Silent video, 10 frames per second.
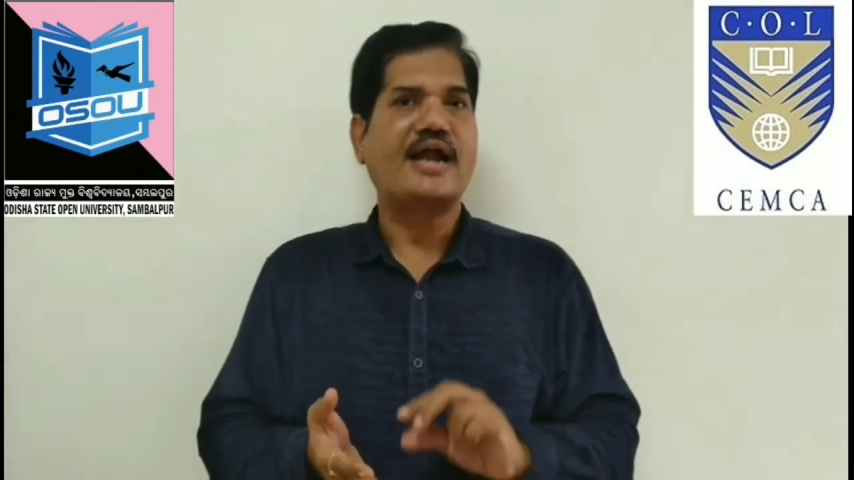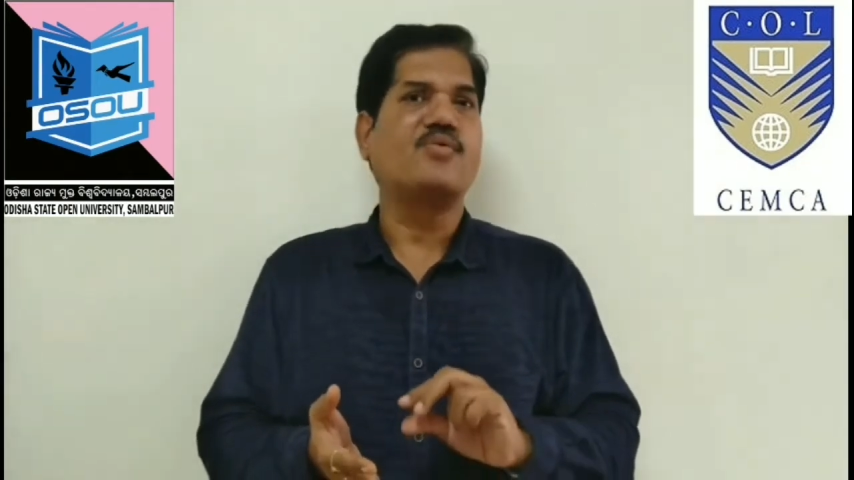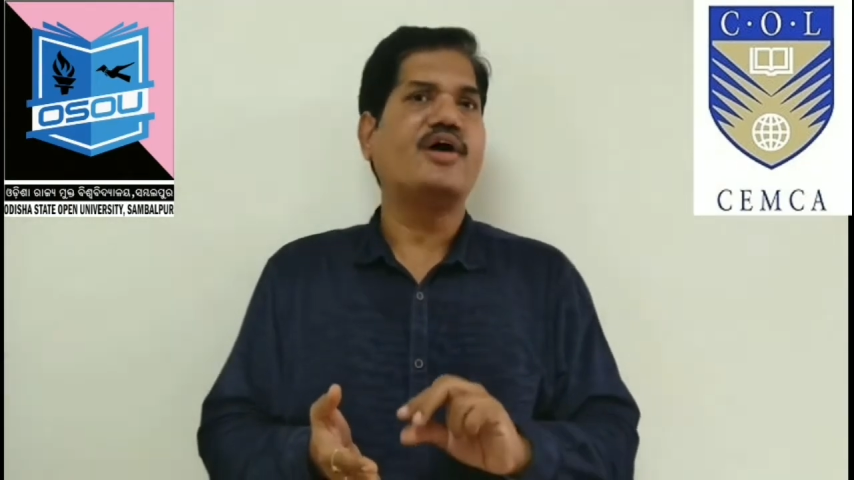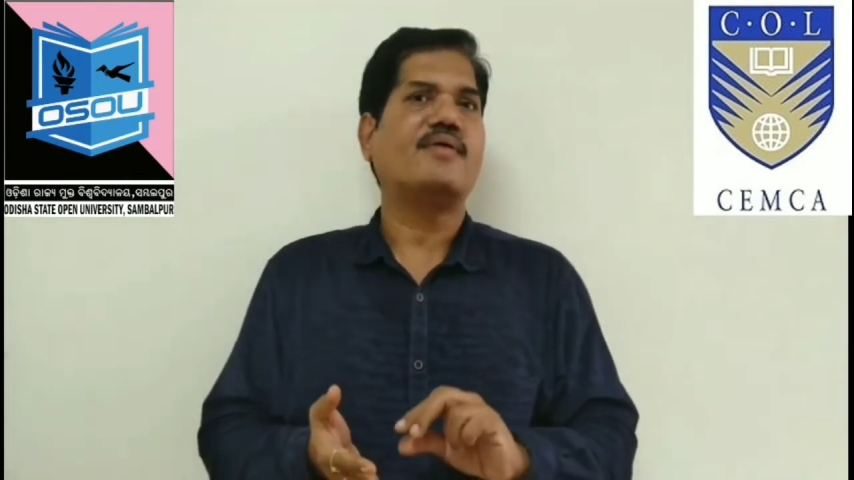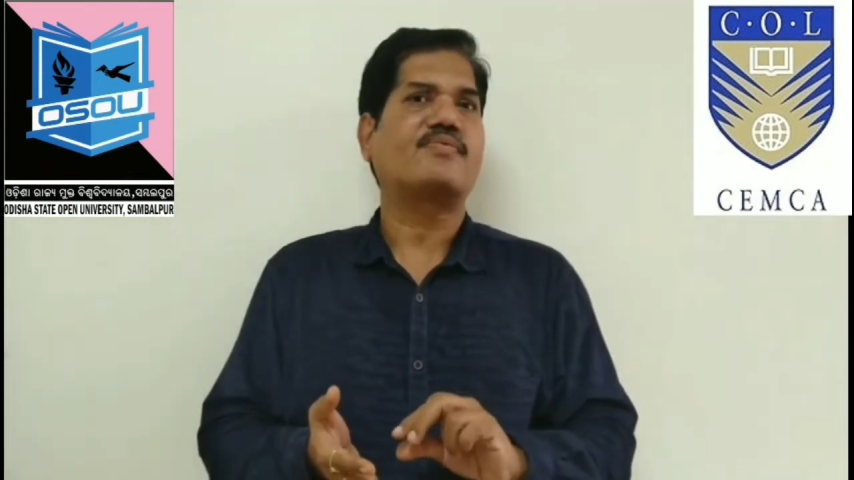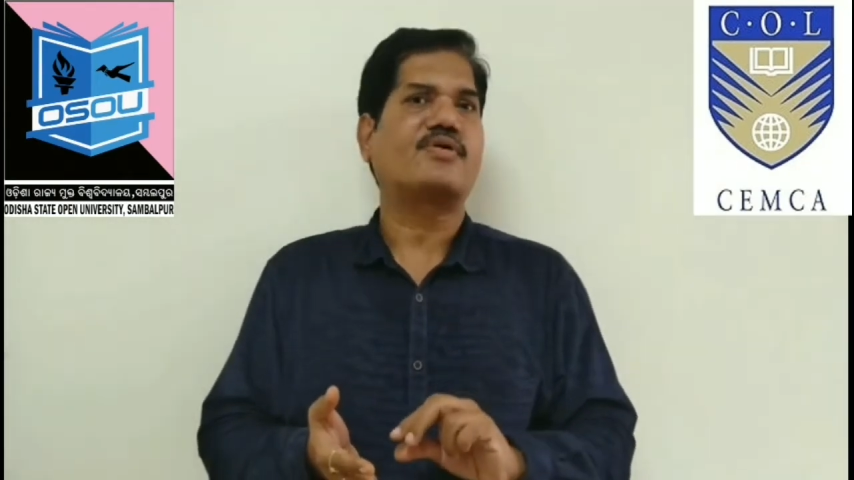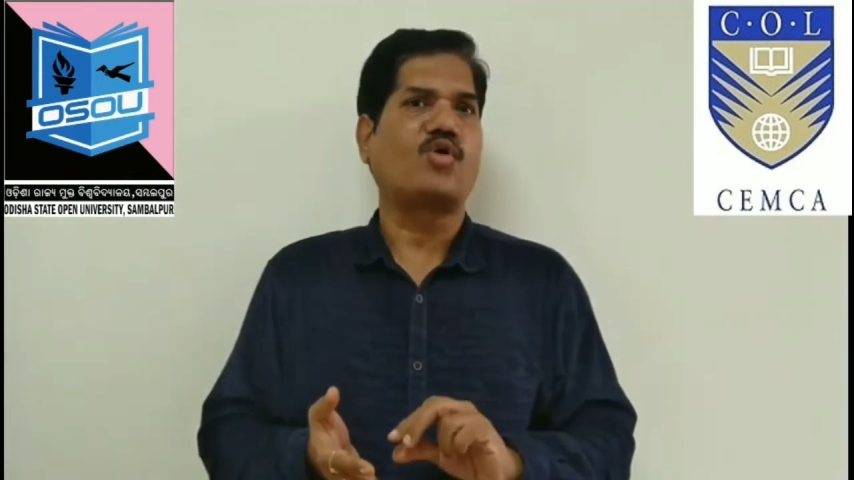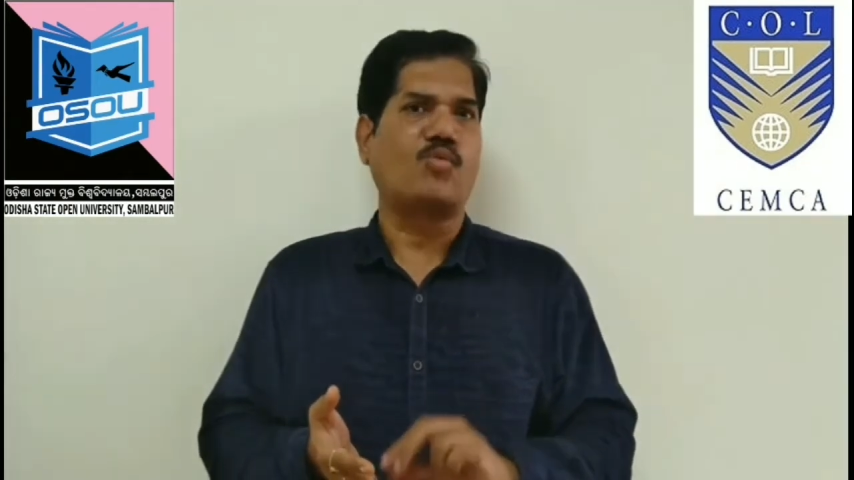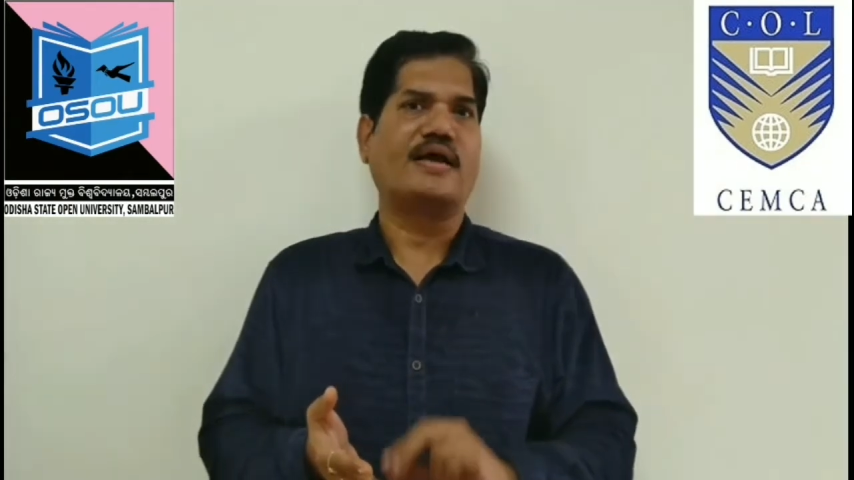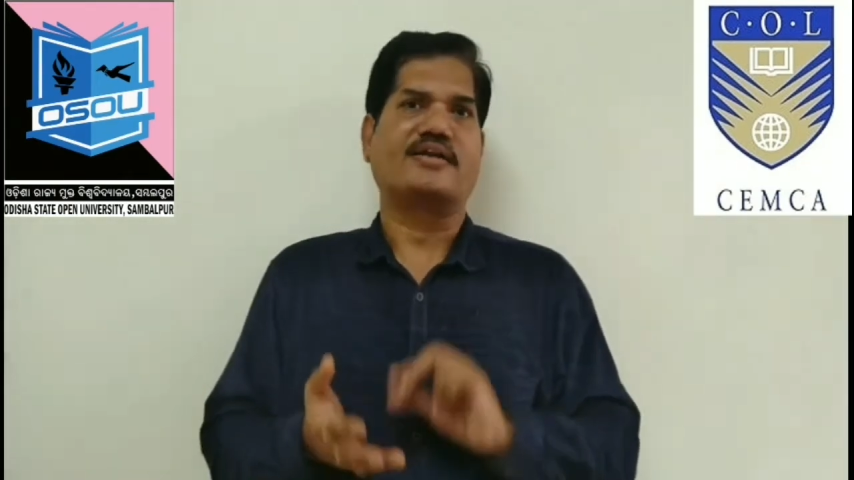and we have
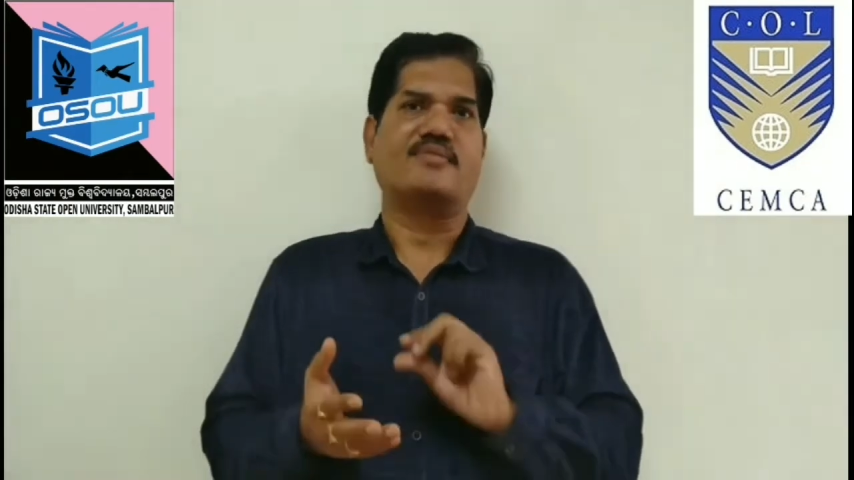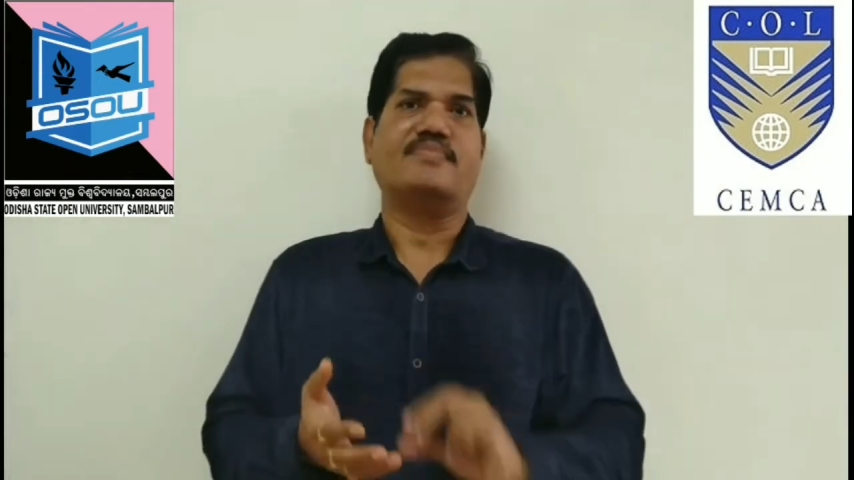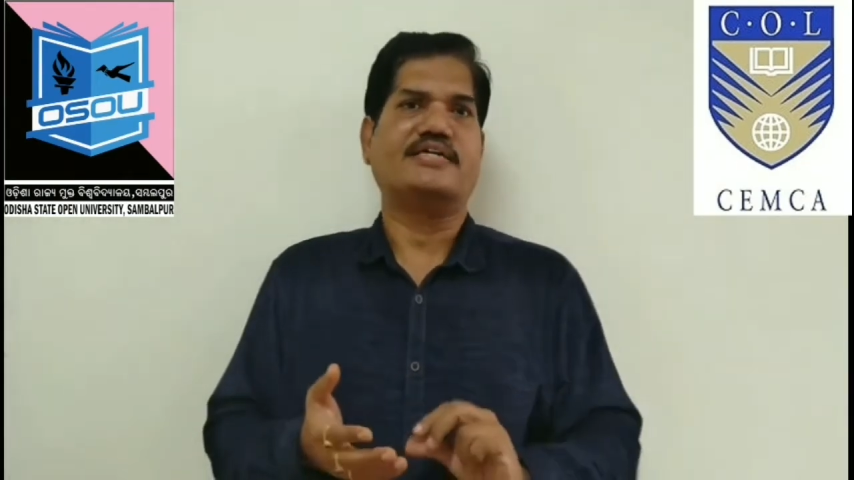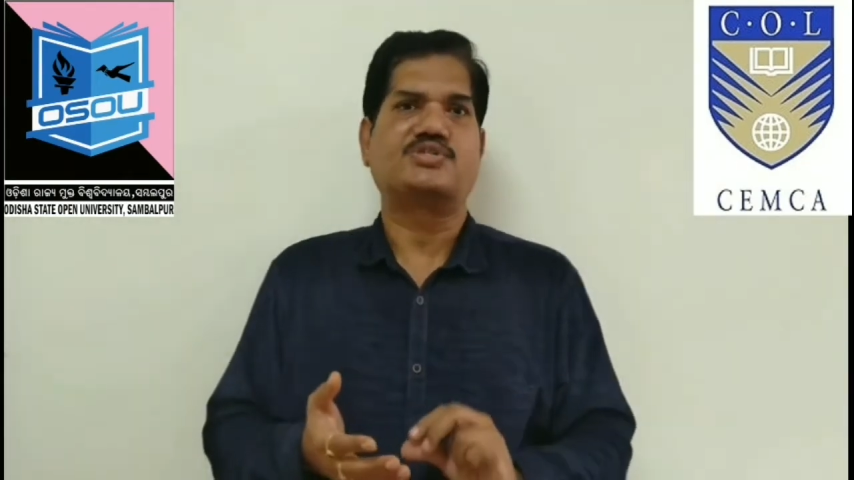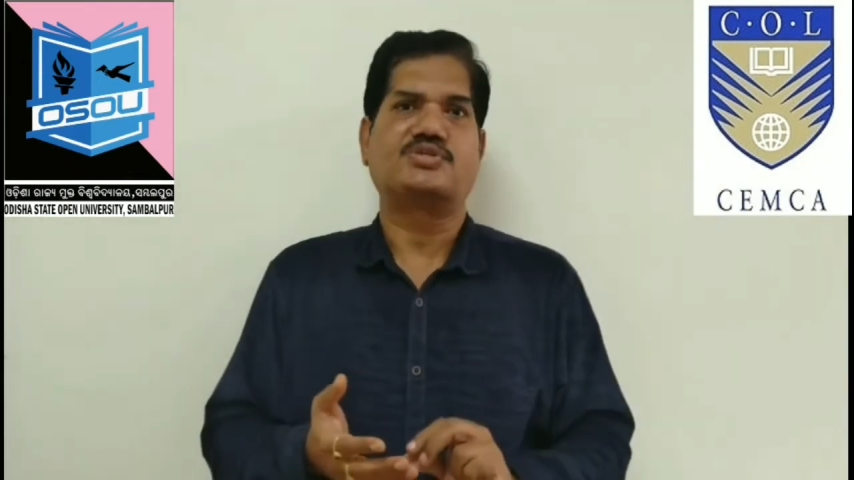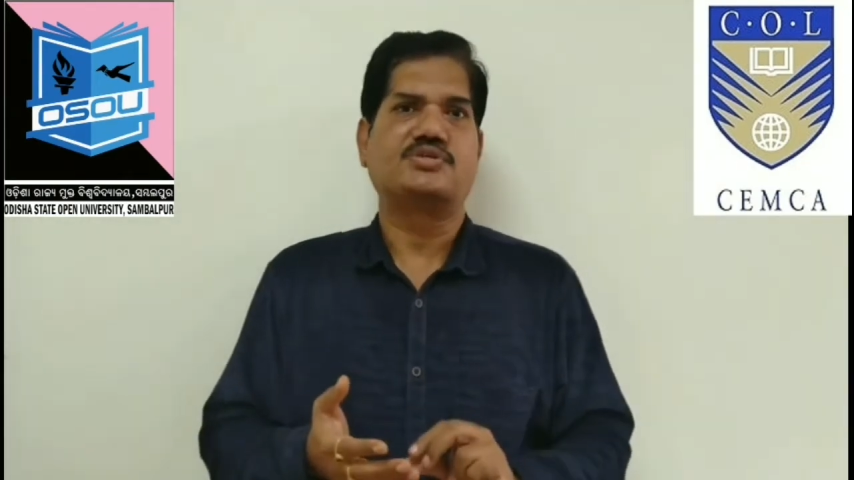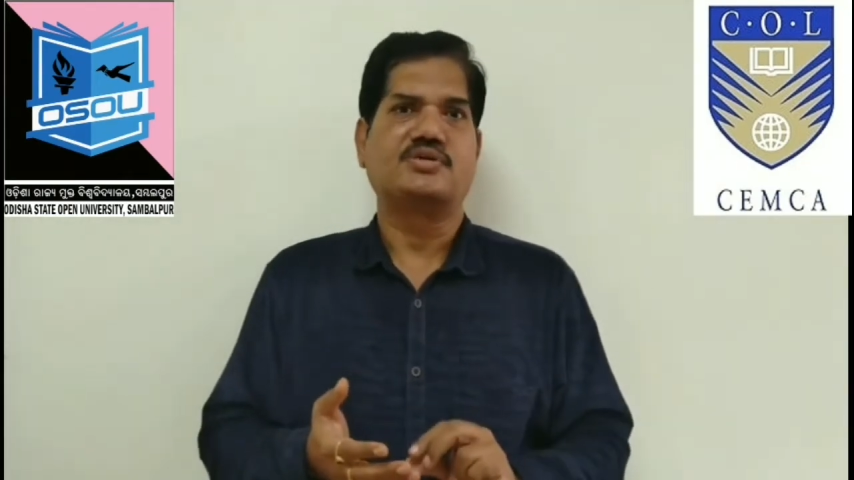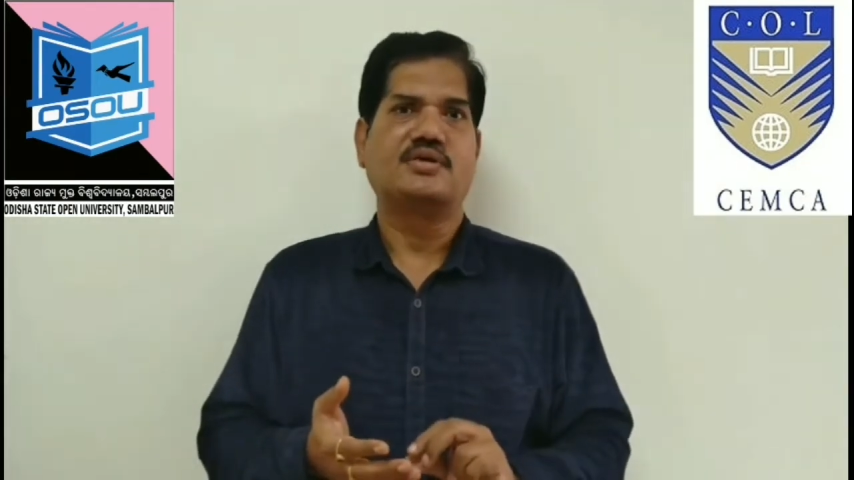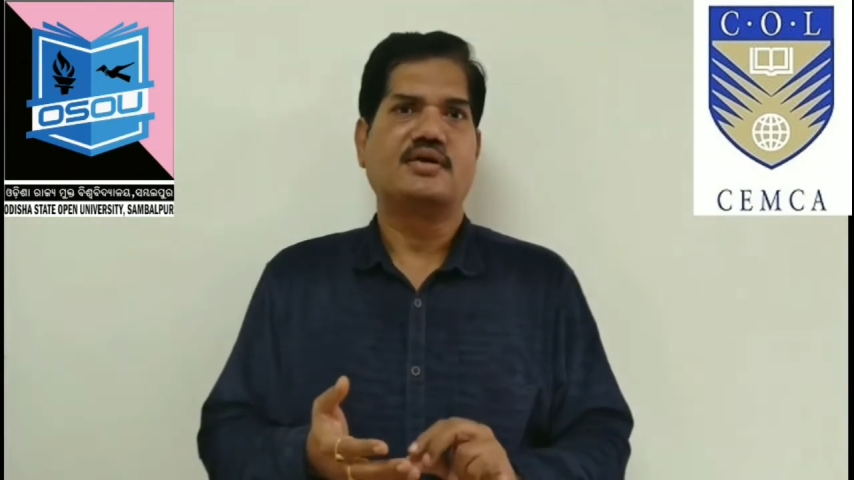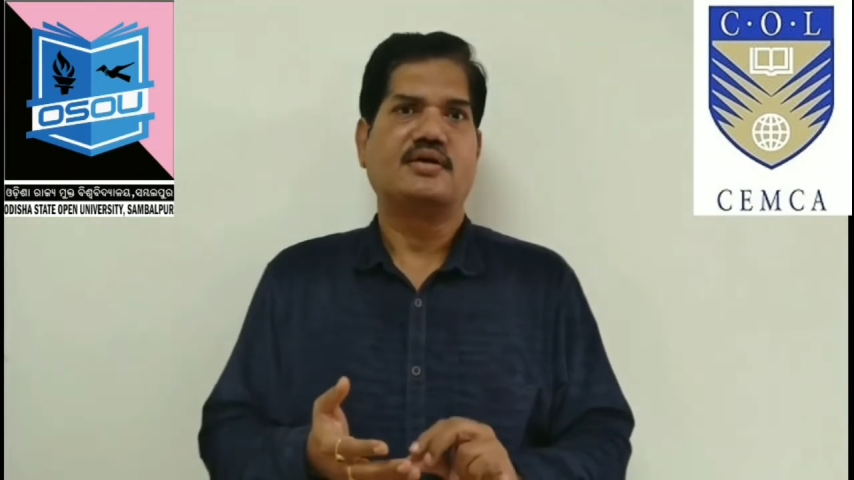global comments.